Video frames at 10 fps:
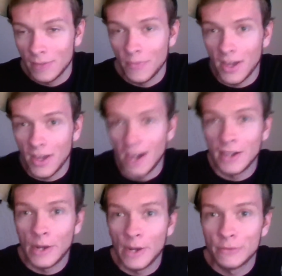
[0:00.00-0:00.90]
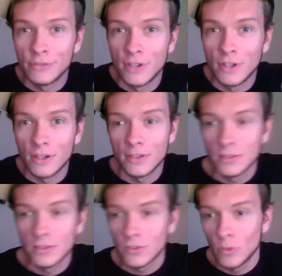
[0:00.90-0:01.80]
I have done
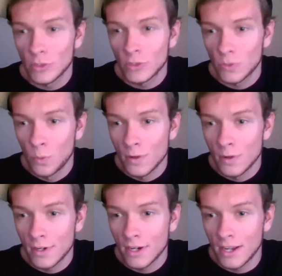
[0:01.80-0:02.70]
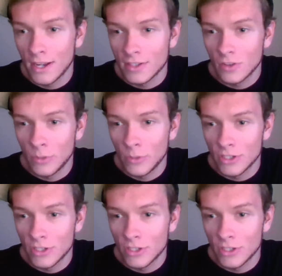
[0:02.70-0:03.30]
so much work and so many